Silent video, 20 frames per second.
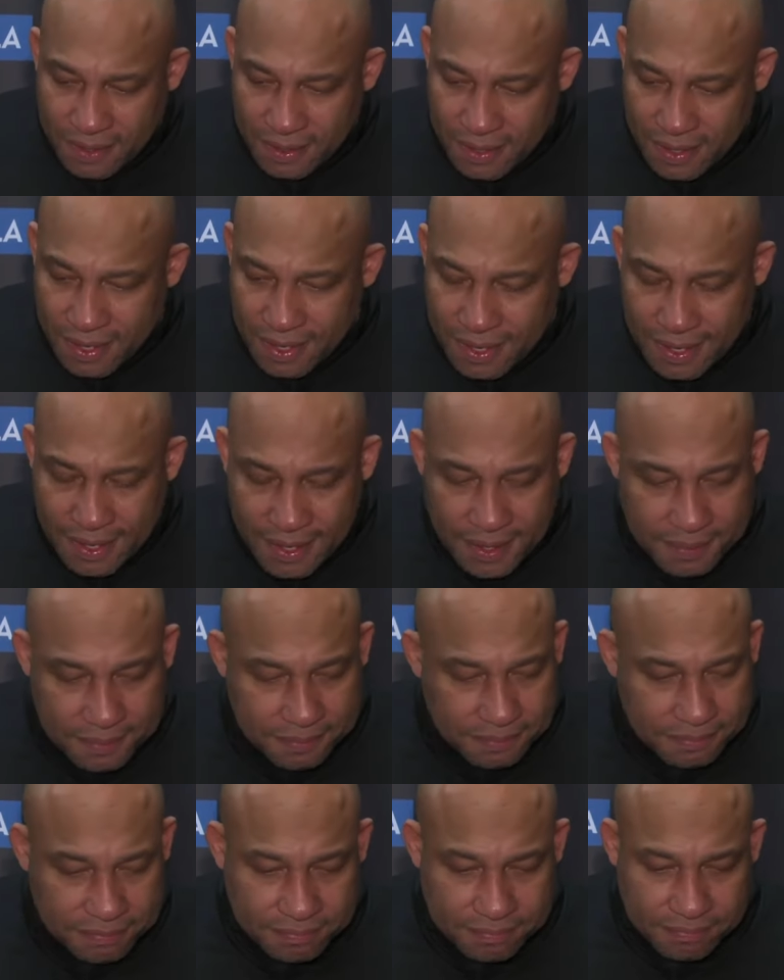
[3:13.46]

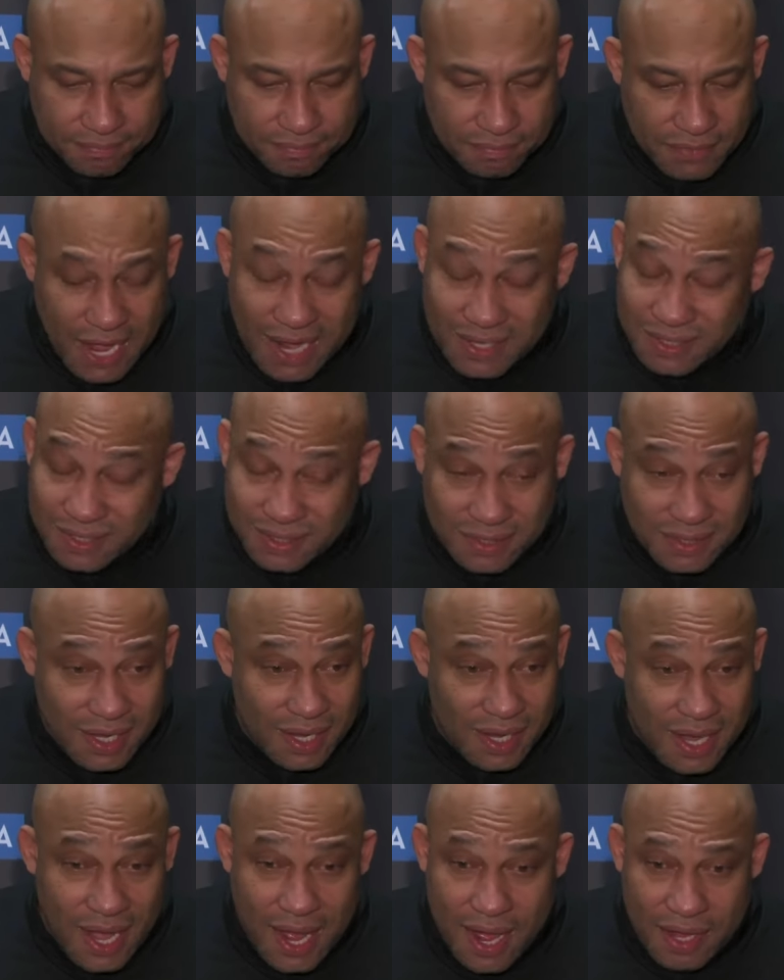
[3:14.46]
um, I just
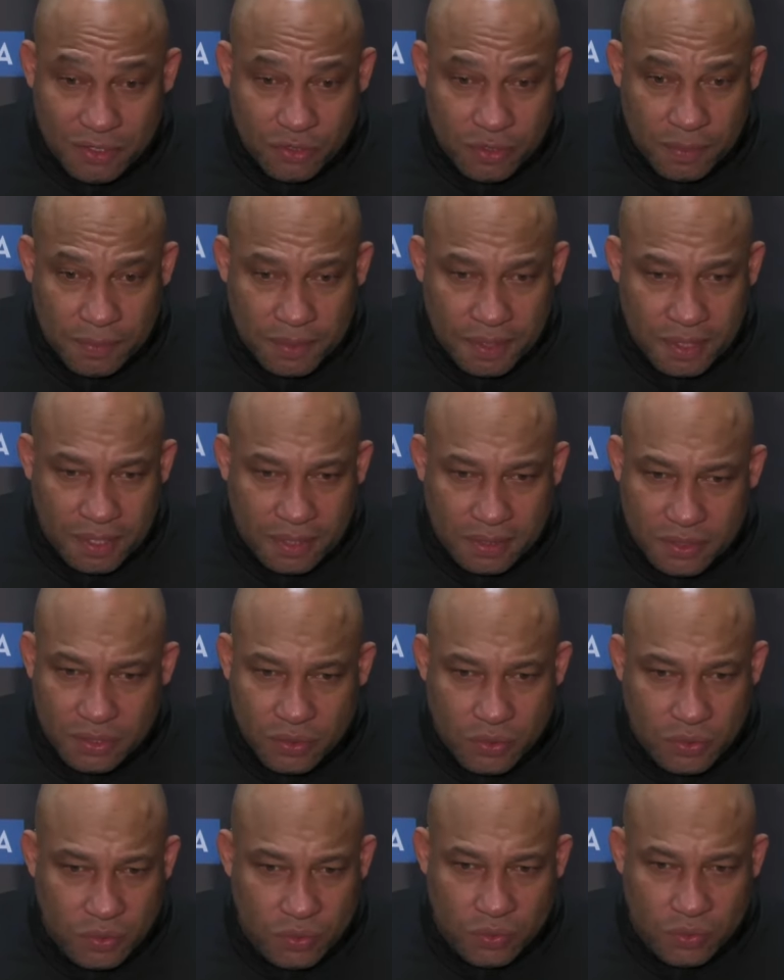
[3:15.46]
think I attribute it
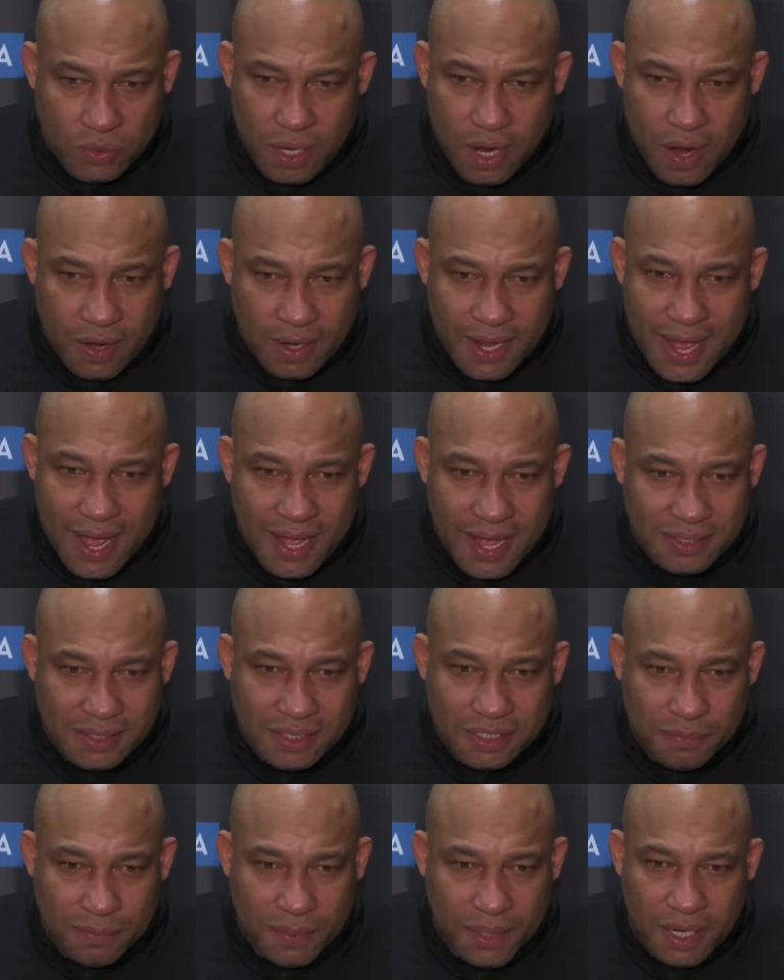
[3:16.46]
to our guys
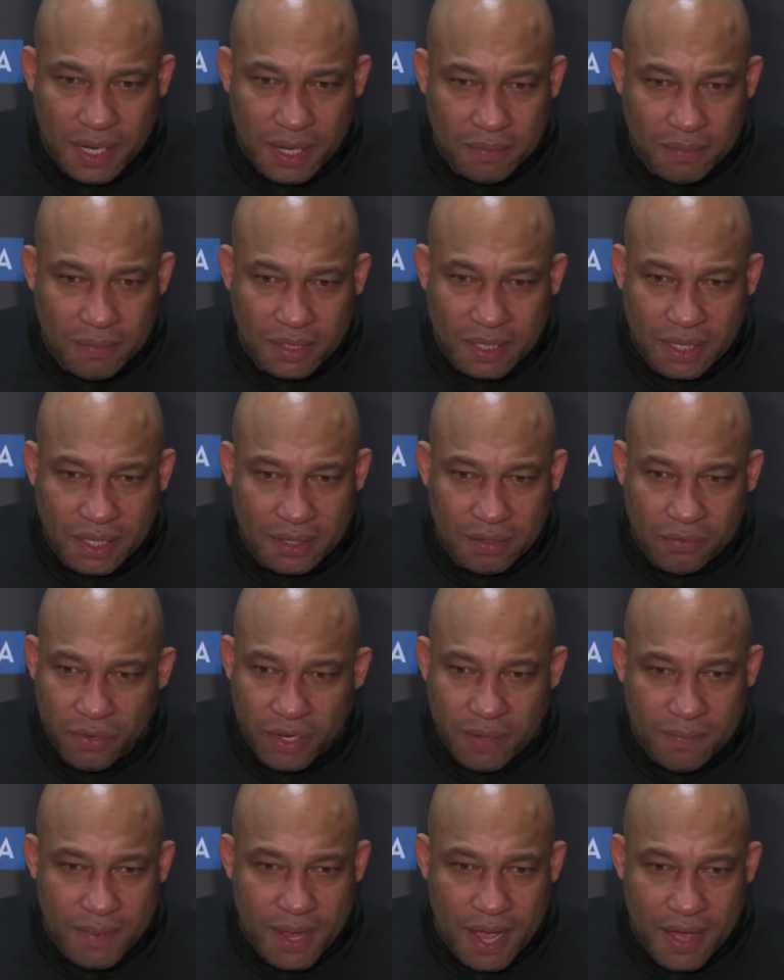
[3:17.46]
just being able to get the
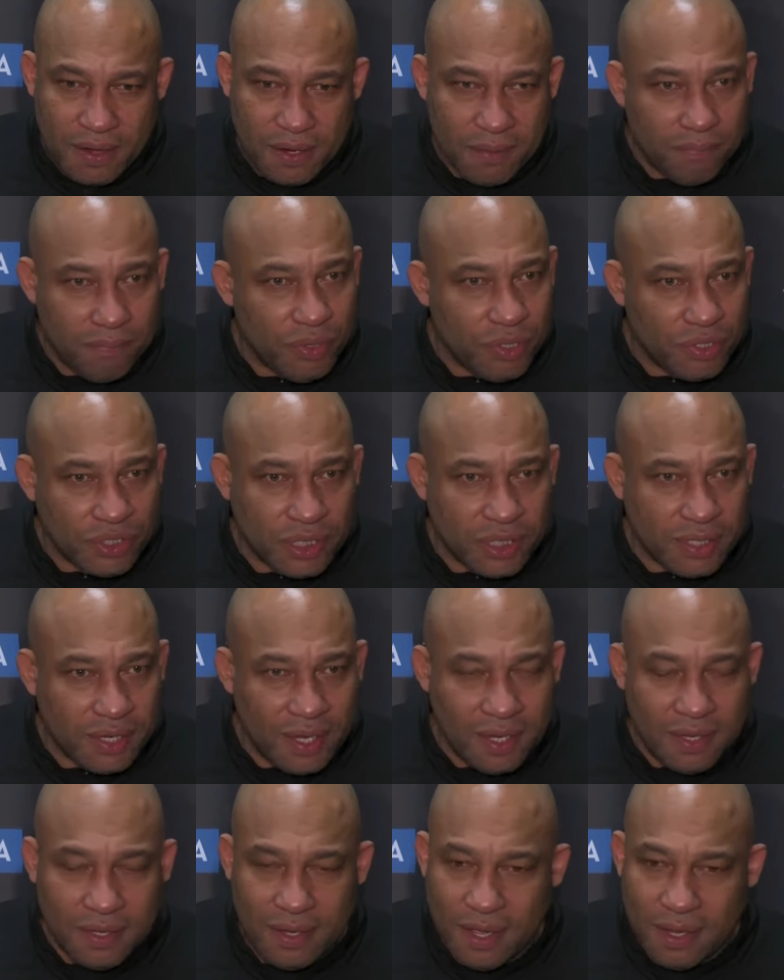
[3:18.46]
rebound and push it
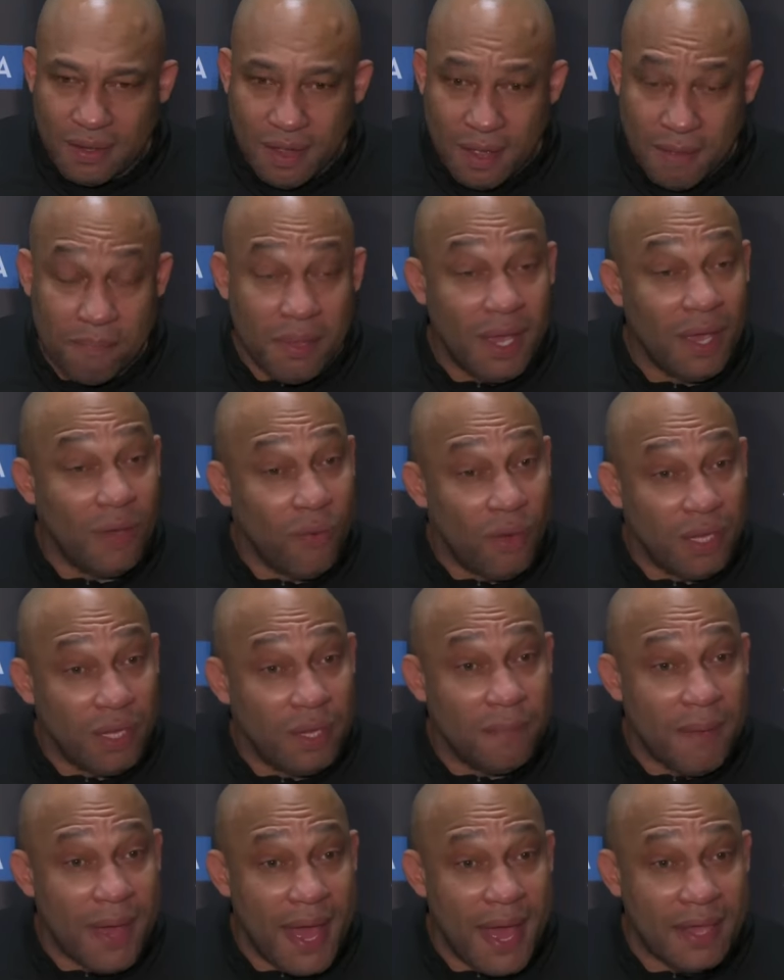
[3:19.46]
and, and, and being
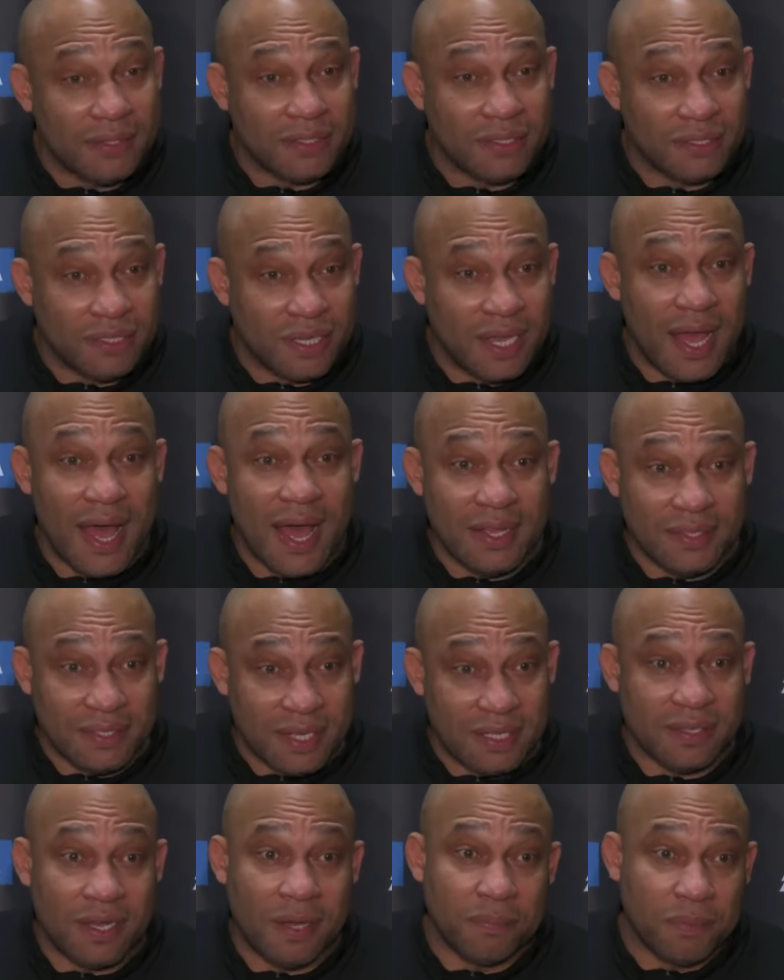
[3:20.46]
willing passers to guys
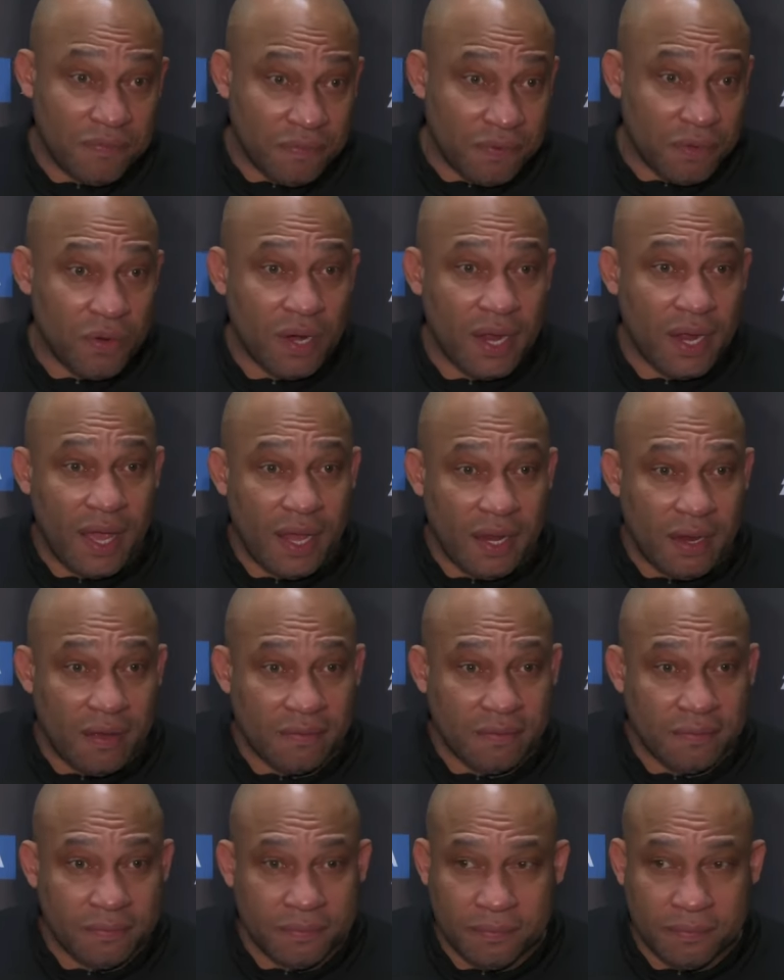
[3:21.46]
that's up the floor ahead of them.